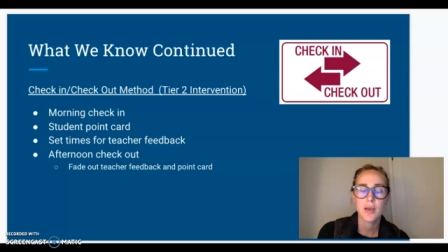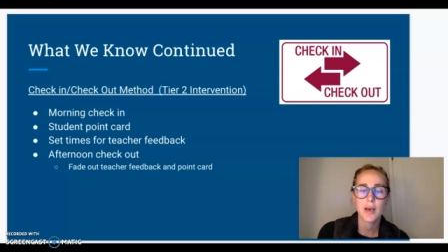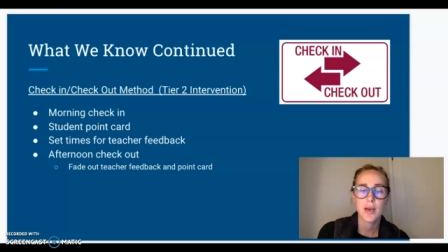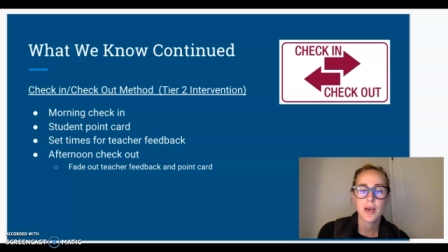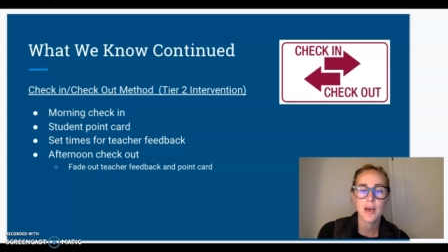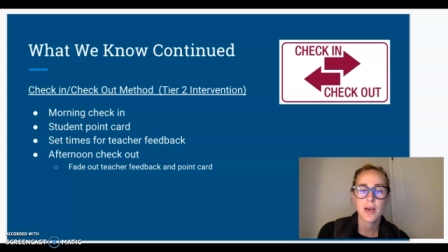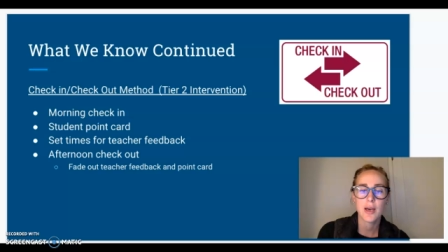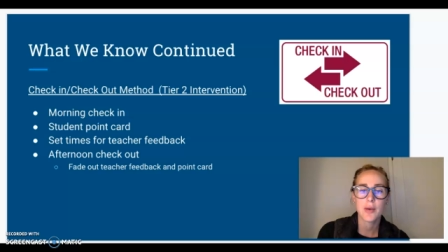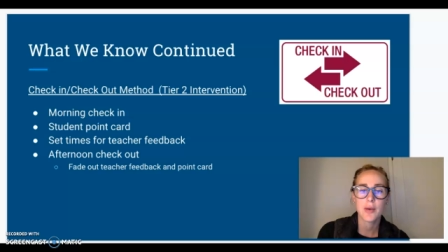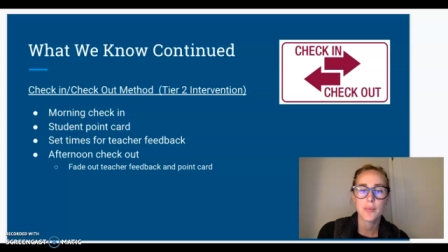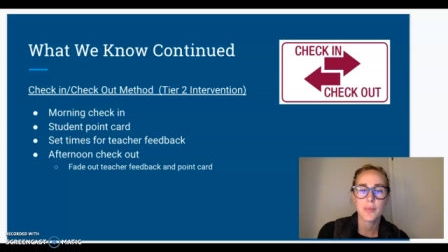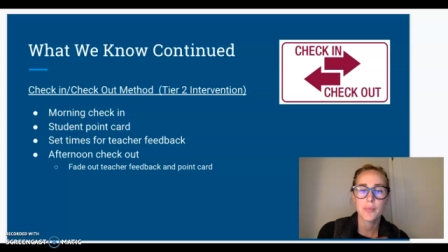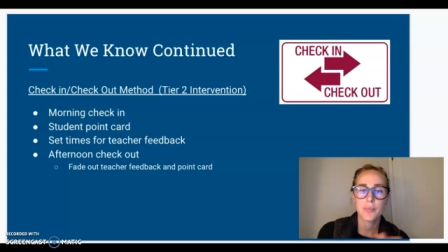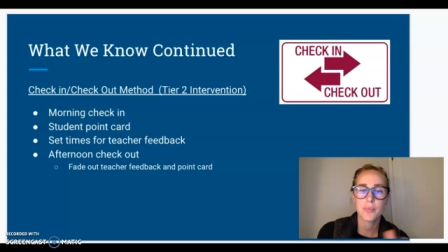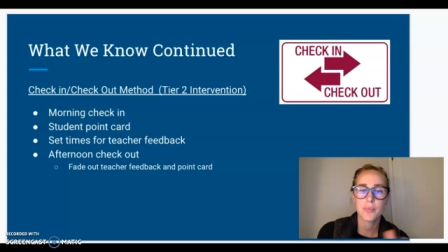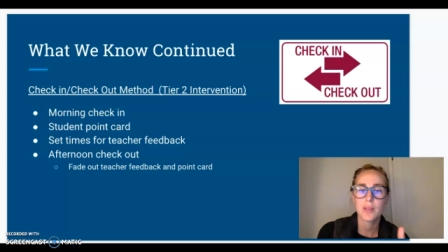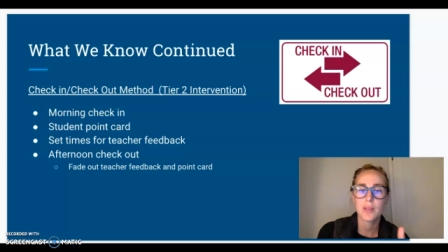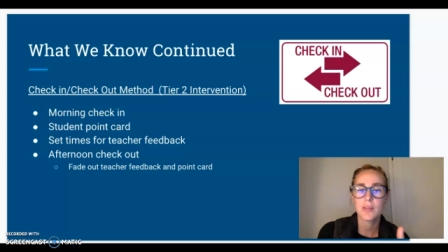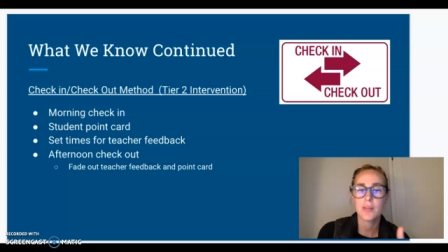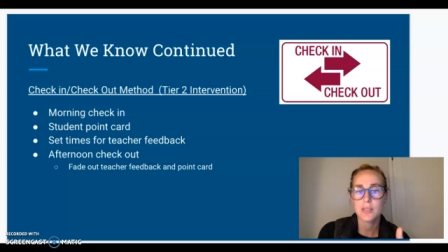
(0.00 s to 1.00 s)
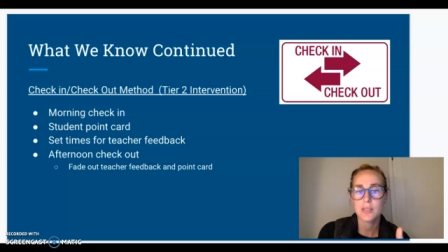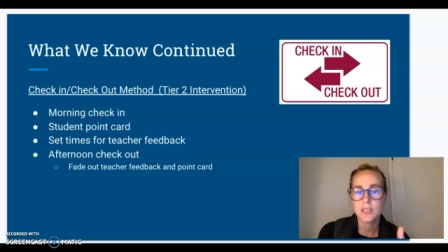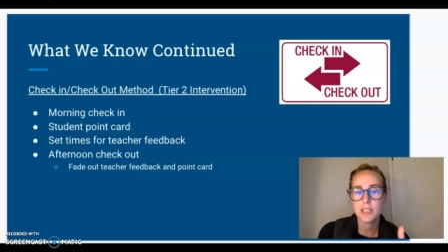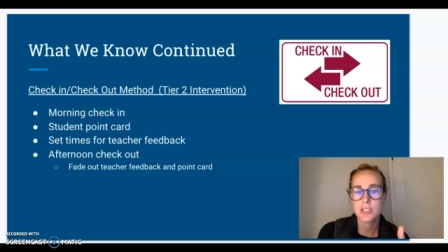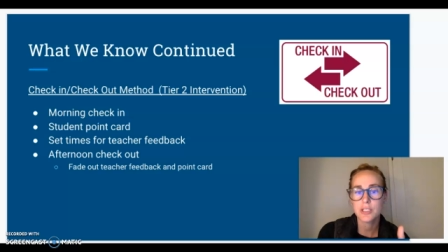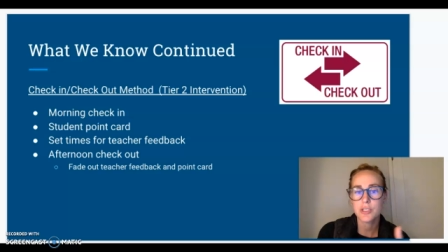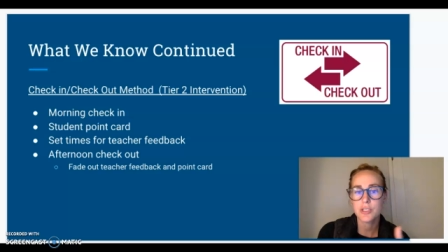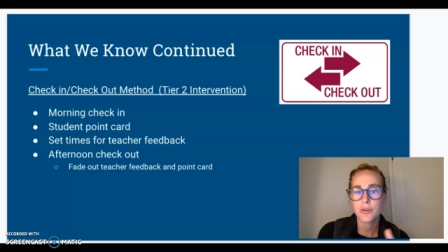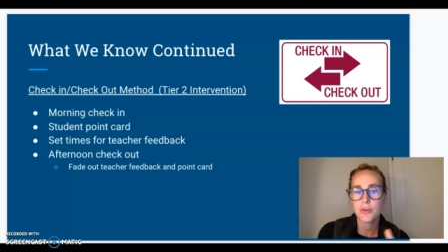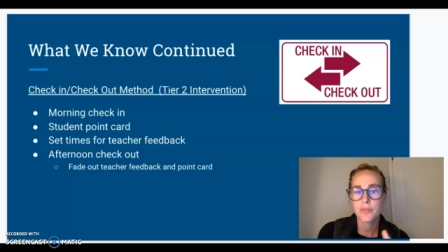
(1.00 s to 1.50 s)
the
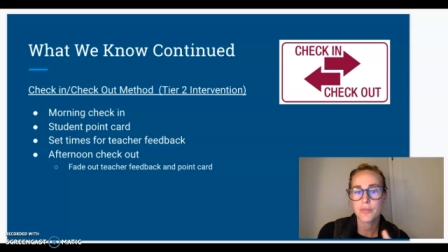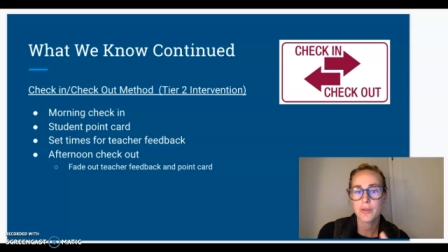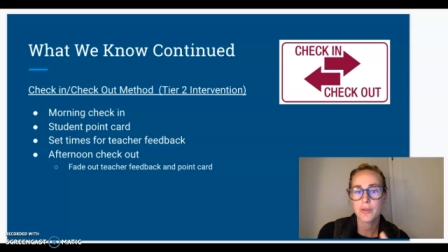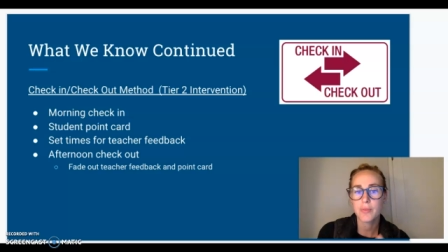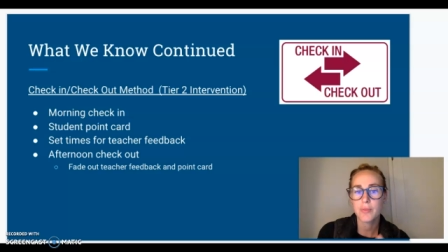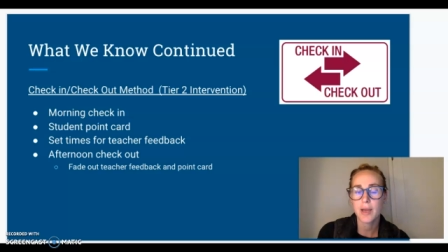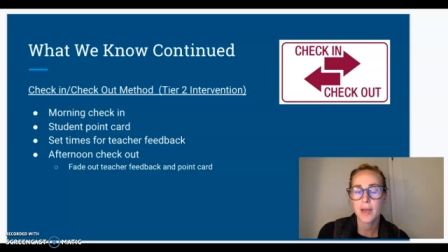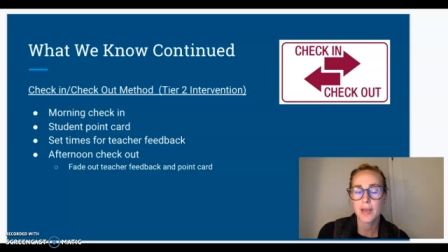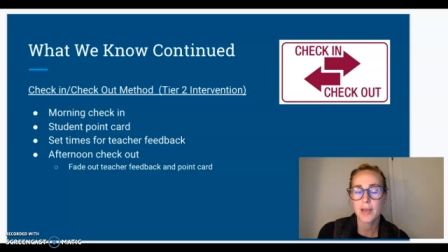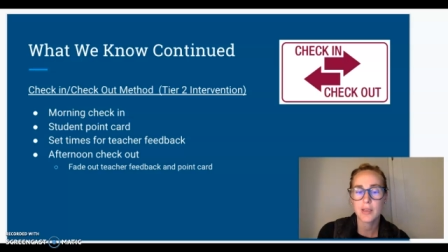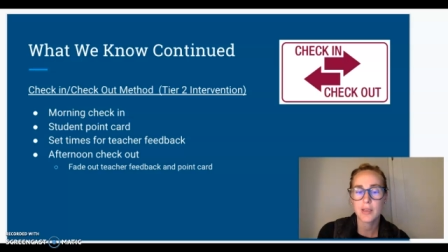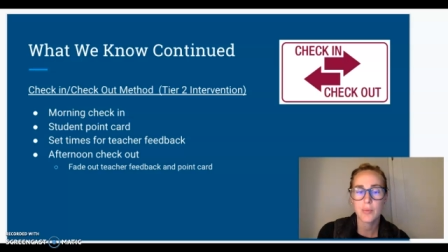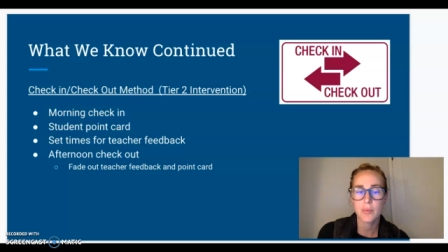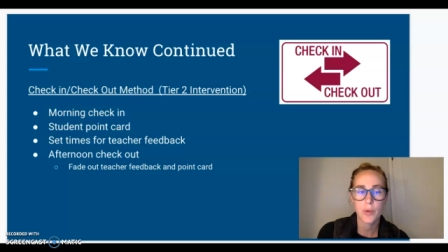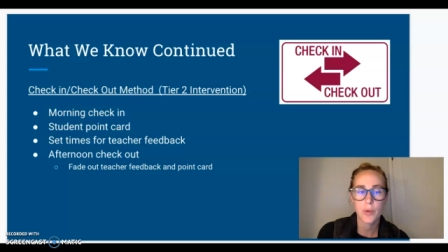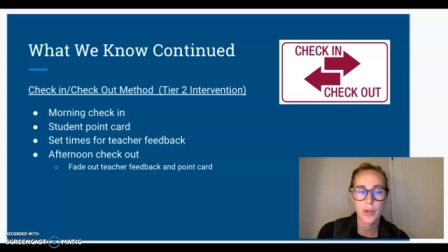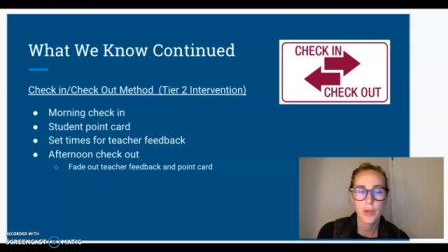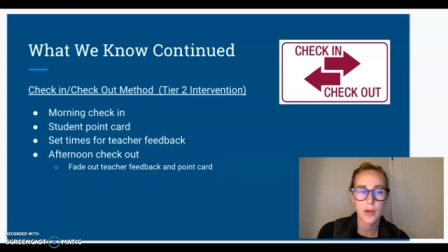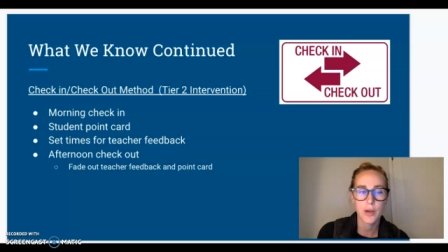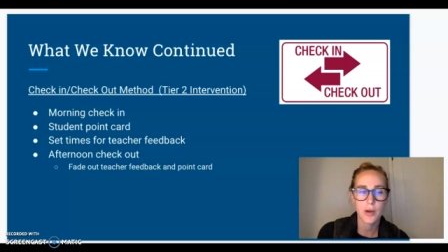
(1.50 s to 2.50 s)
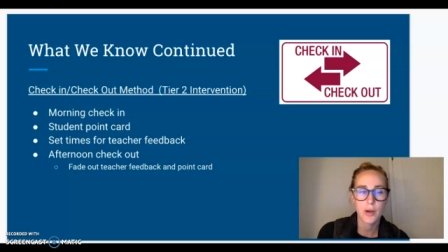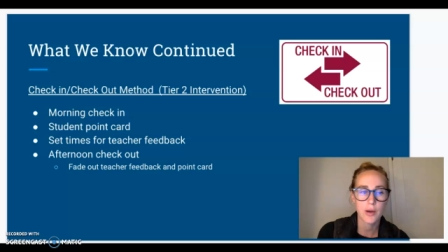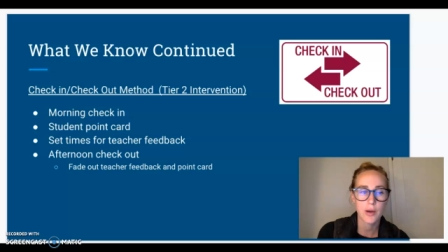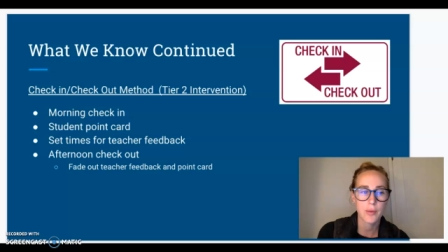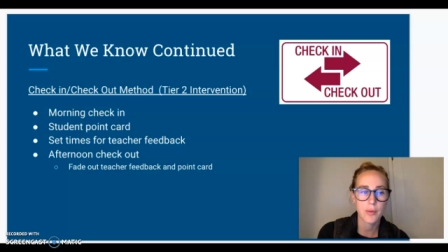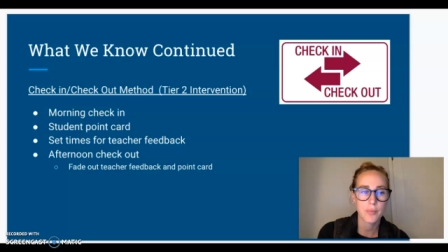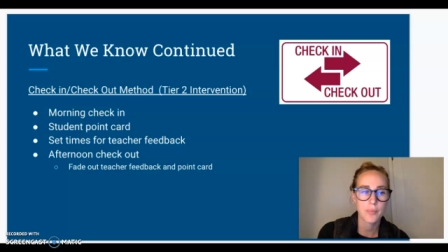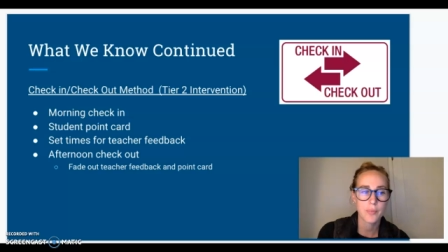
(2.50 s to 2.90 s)
teacher feedback and the point card.